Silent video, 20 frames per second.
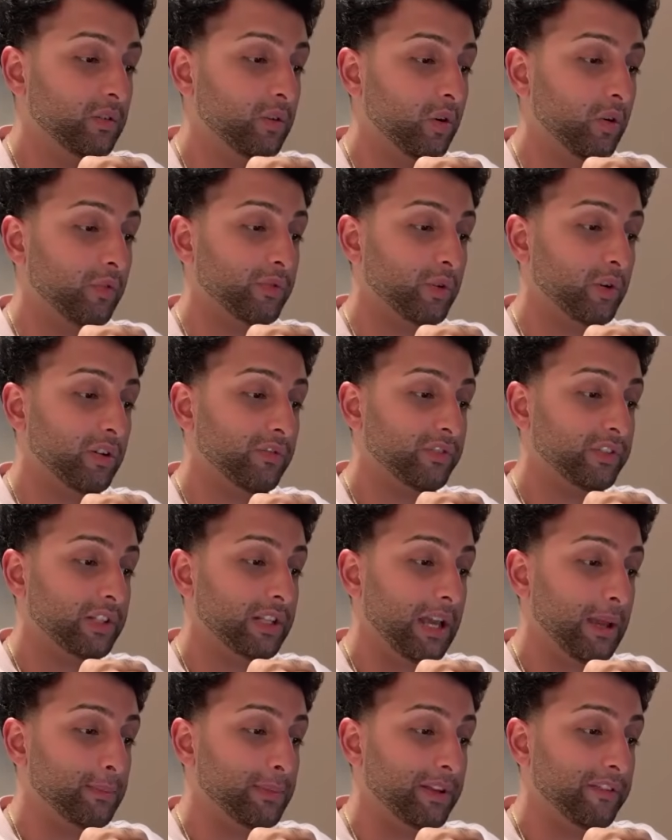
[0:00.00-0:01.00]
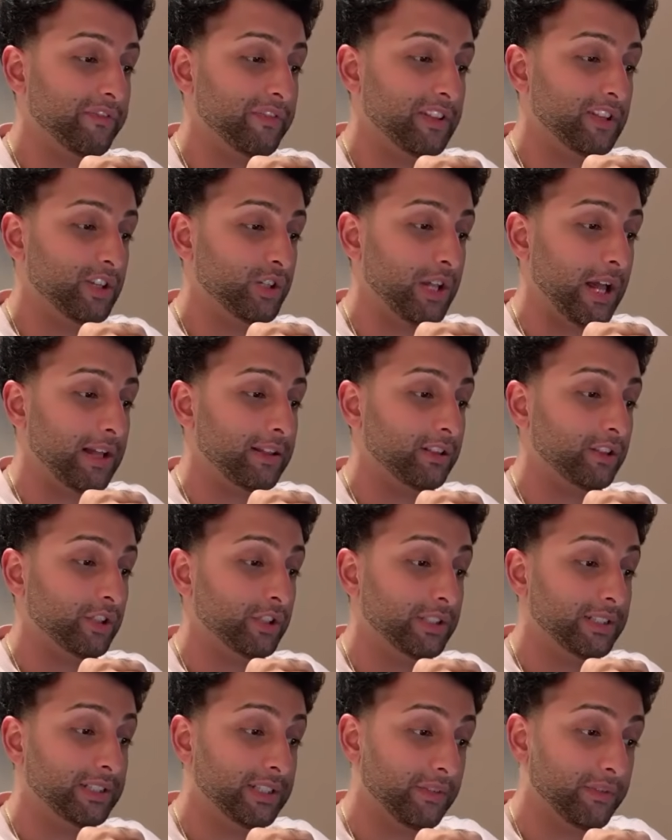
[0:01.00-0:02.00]
Overall for the game, they finished at
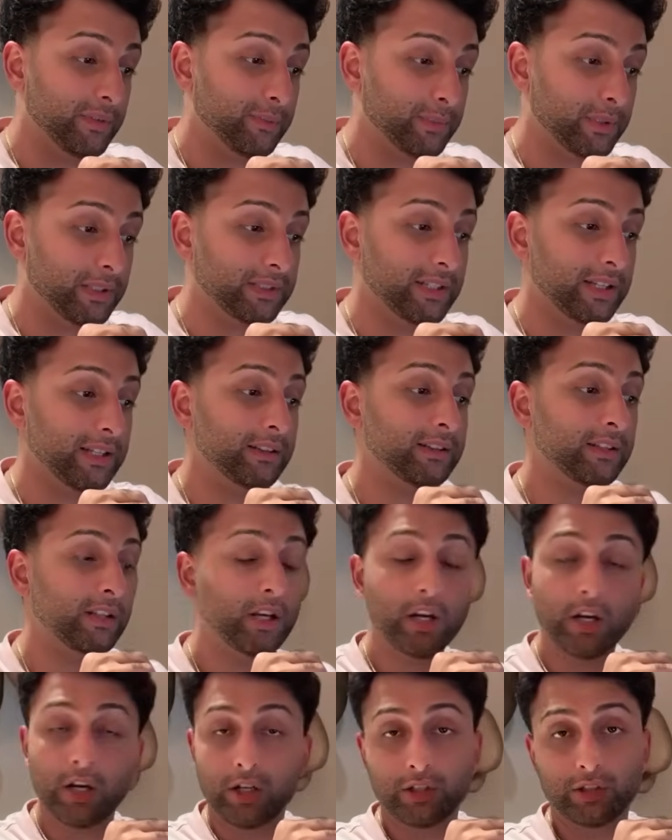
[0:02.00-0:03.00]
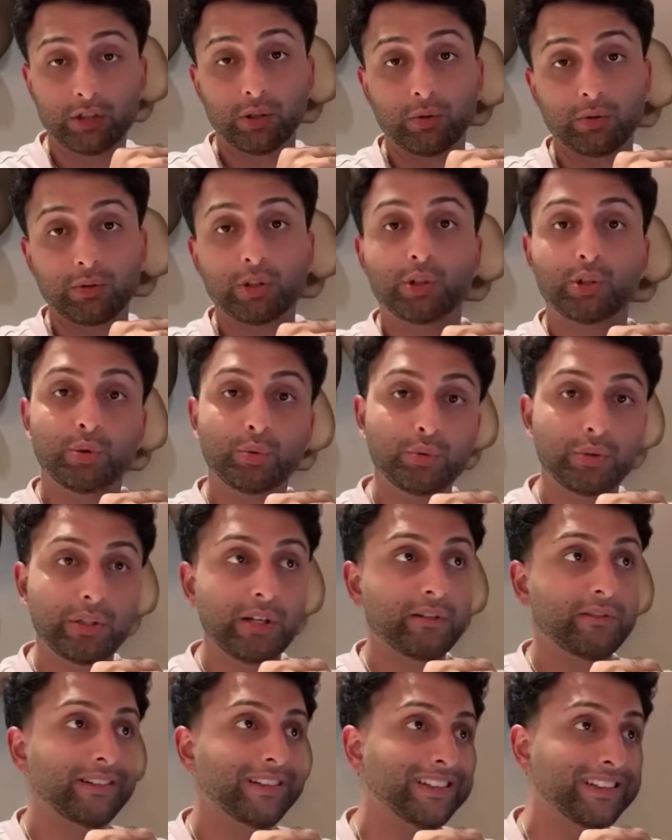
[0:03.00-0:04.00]
37%. So the
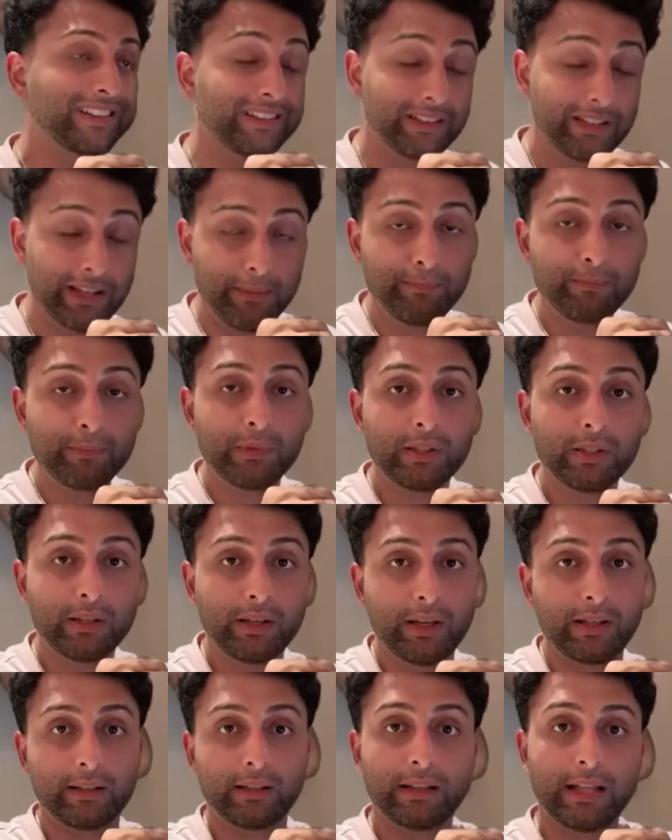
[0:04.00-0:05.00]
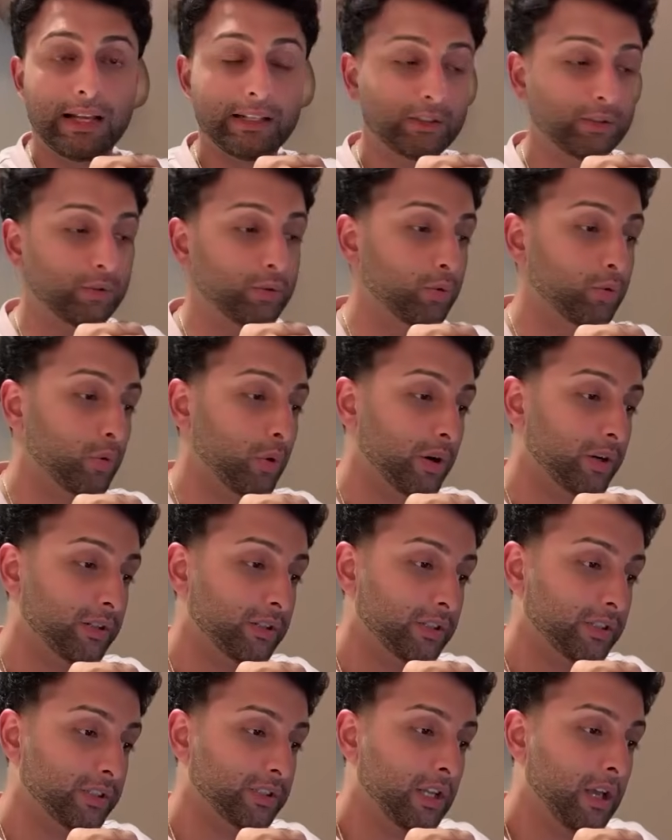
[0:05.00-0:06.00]
shooting really dipped in the last two
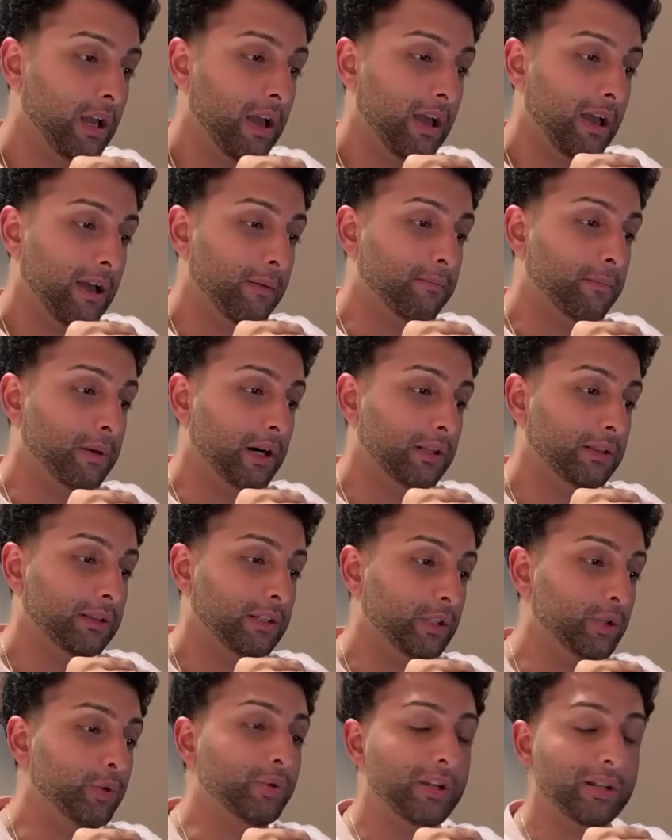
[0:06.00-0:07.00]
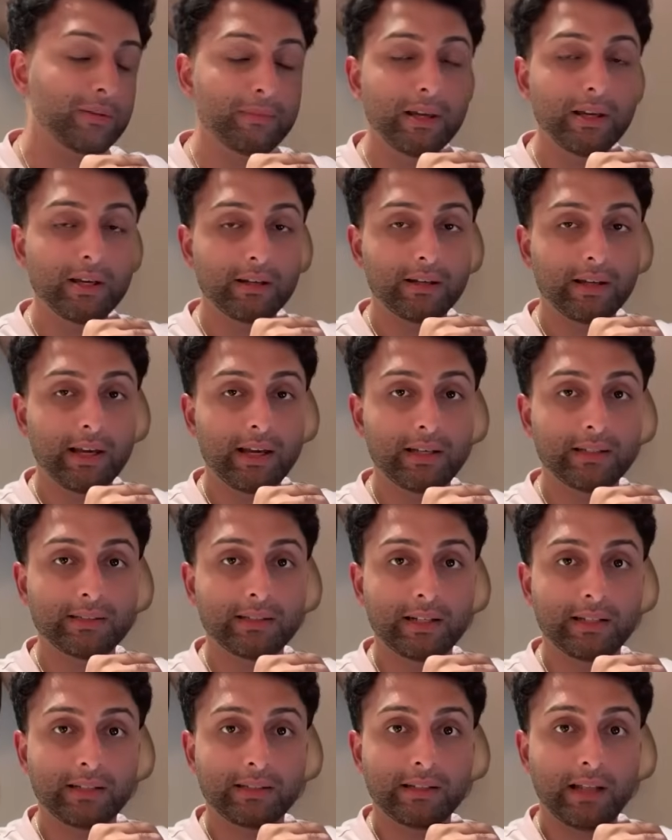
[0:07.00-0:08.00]
quarters. But you can make a case
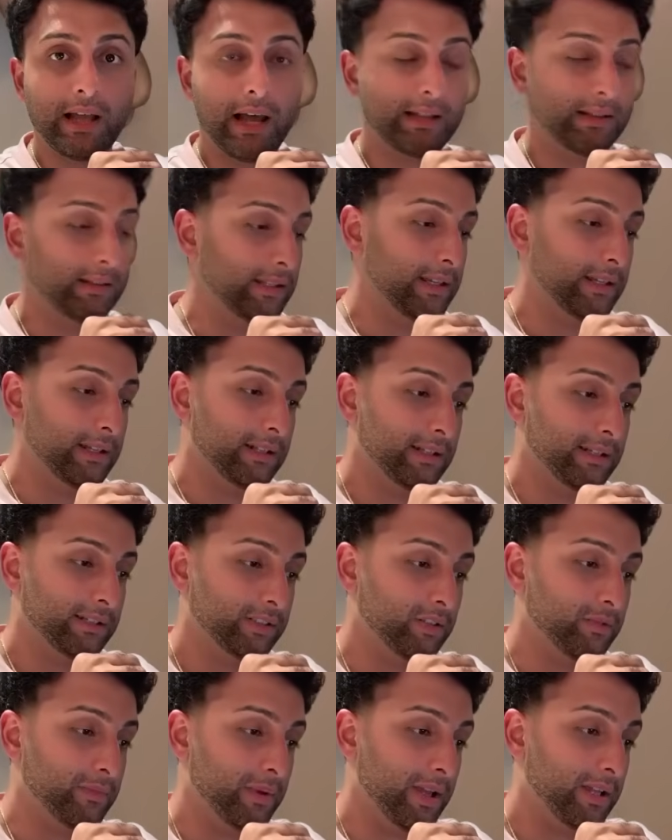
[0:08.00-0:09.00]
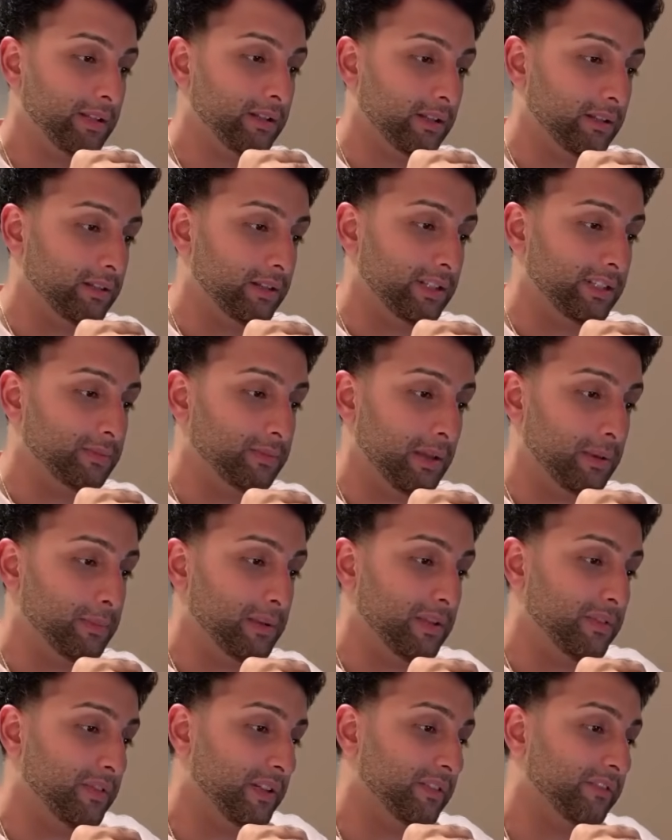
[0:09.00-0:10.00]
that had DLSU made at least
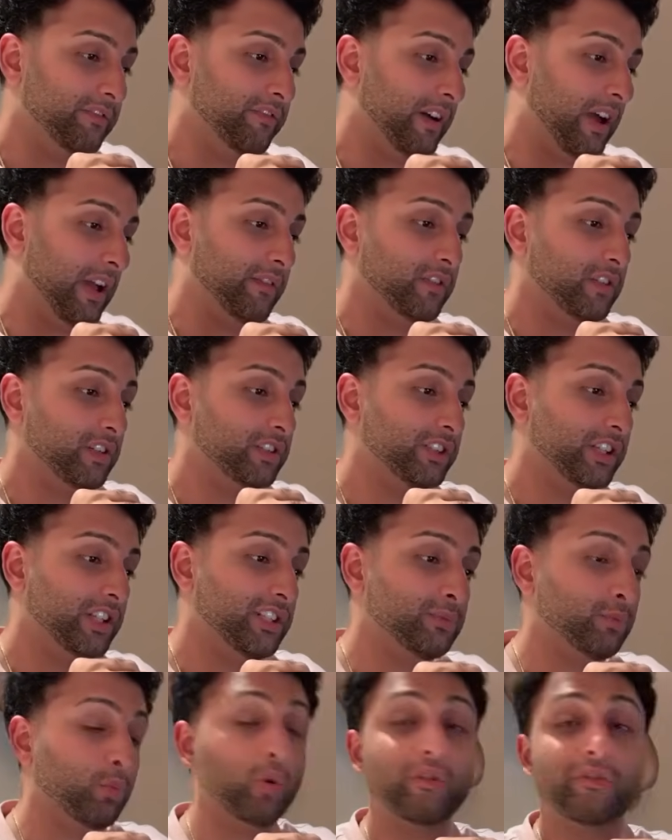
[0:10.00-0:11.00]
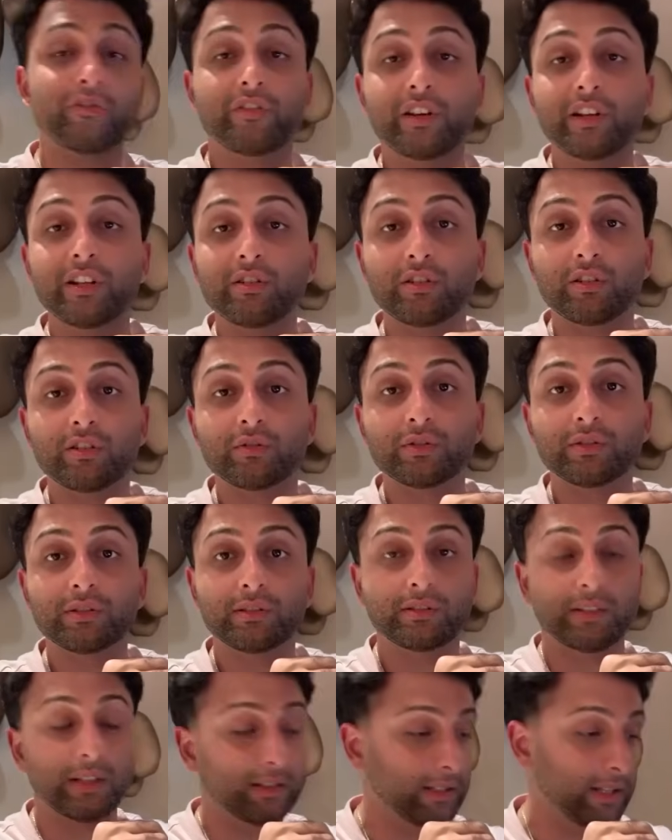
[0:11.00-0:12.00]
maybe even 5 or 6 more free
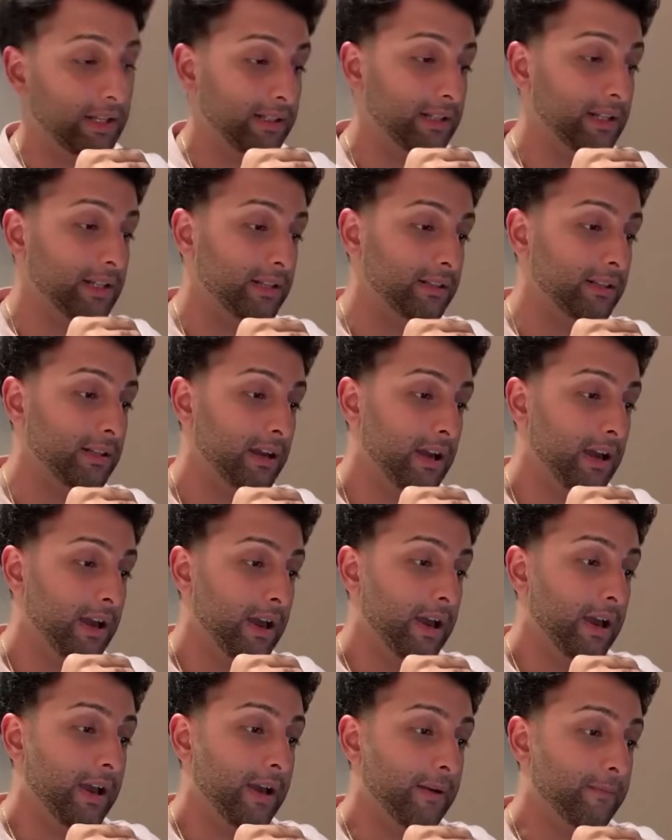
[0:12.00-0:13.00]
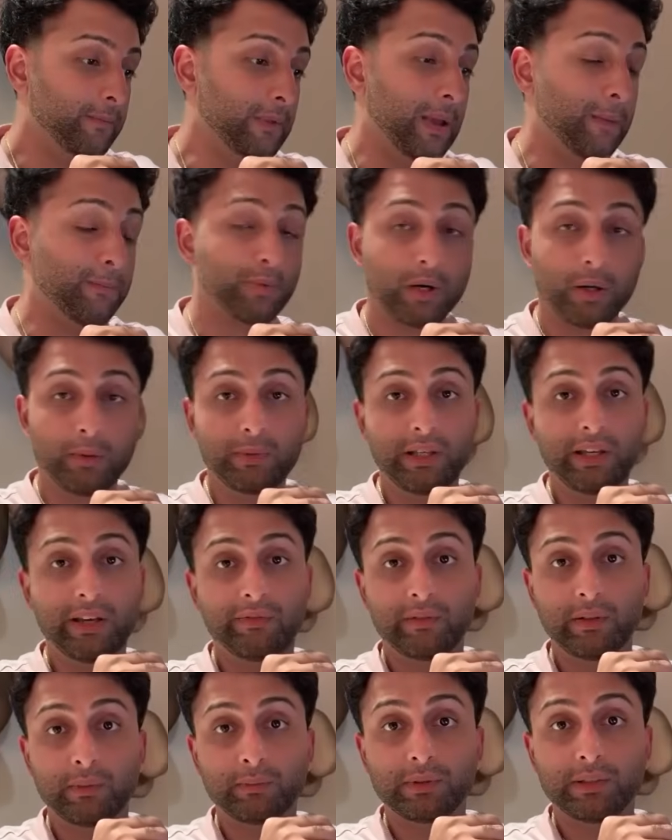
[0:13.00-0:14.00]
throws than they did, they probably
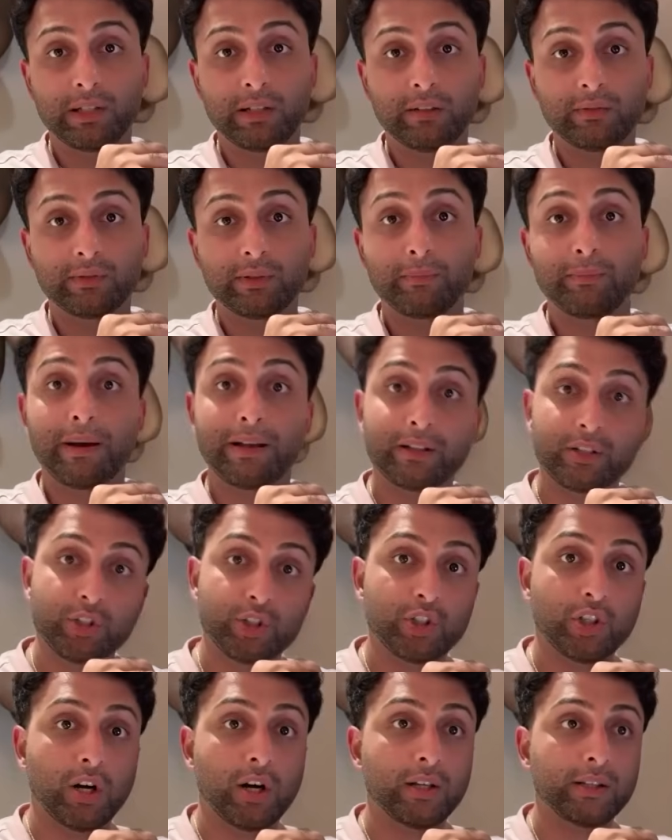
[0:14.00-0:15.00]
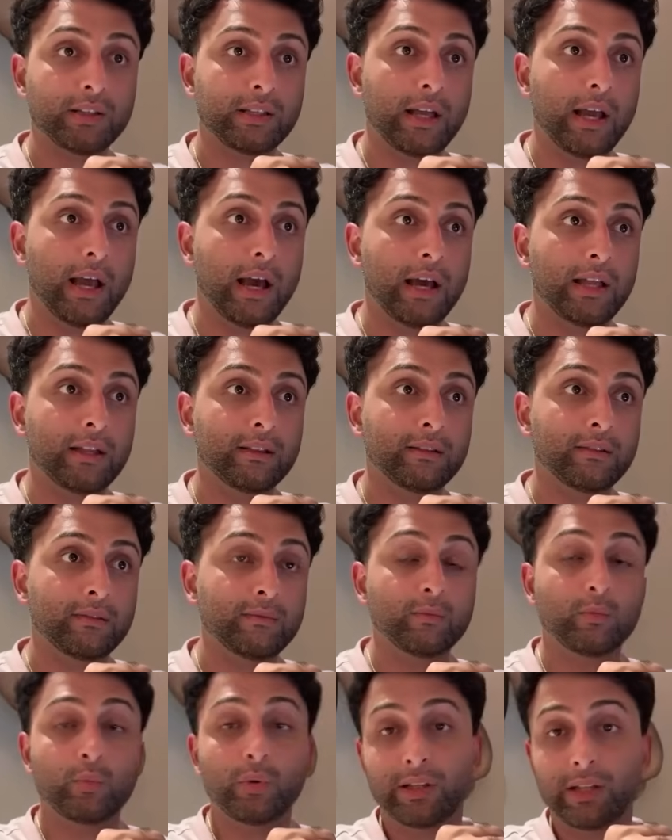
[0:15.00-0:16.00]
give themselves a better shot at
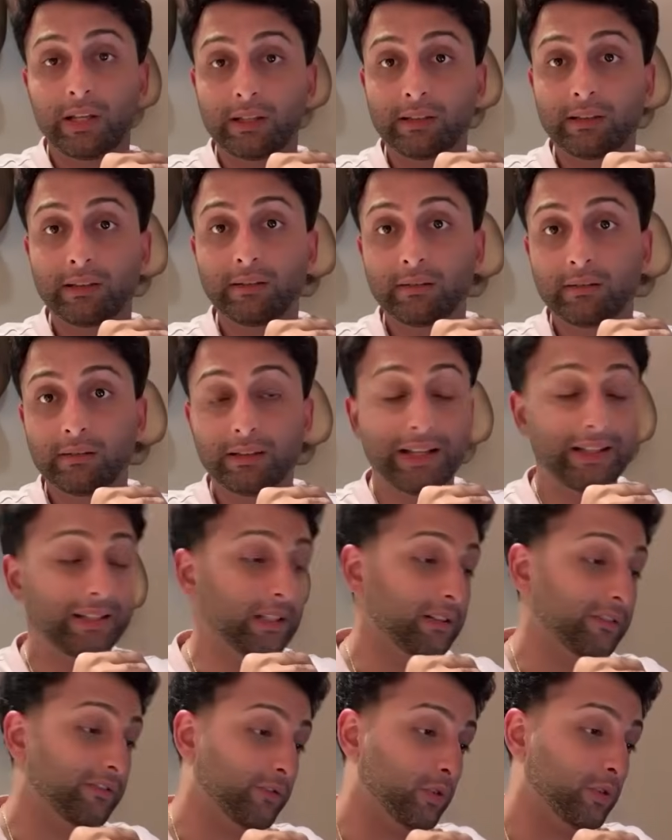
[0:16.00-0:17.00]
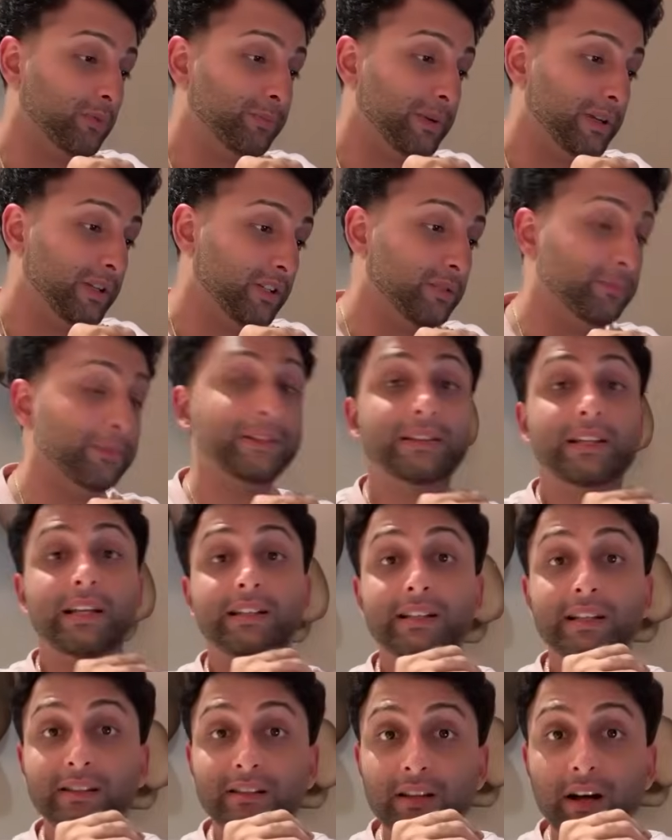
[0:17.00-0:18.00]
winning late in the fourth period. But they
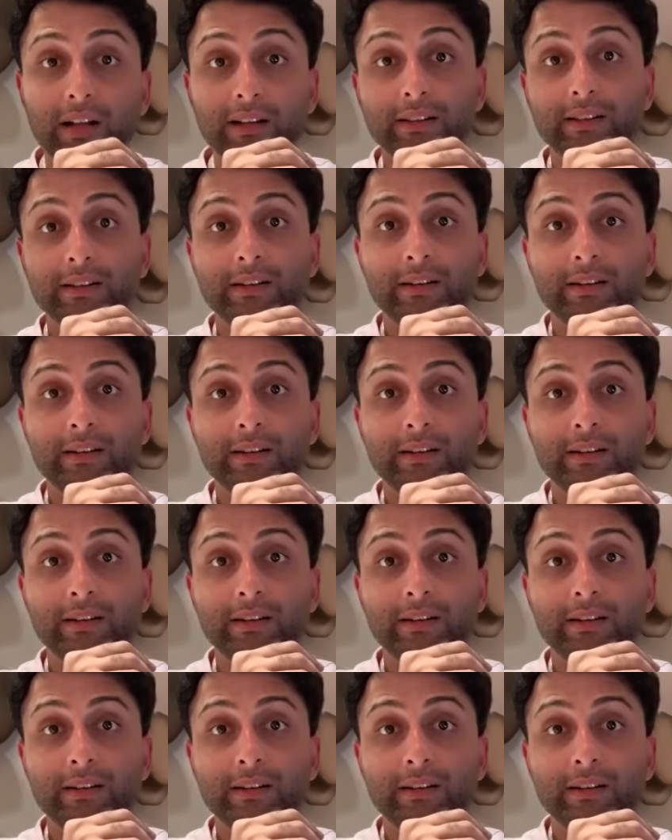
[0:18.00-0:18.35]
did not.